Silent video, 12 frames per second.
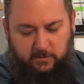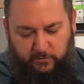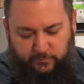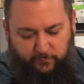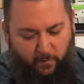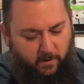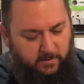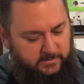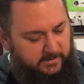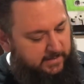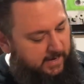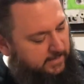As far
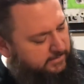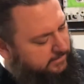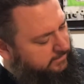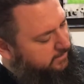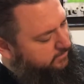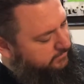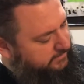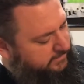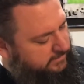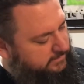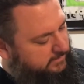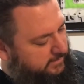as the concert goes,
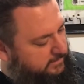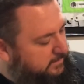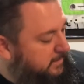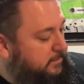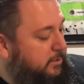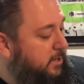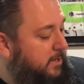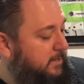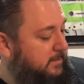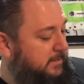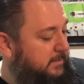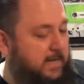it's good.
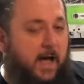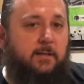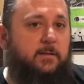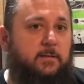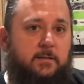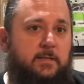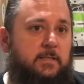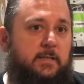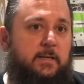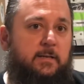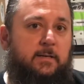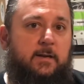It's a solid
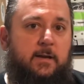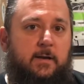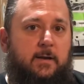listen.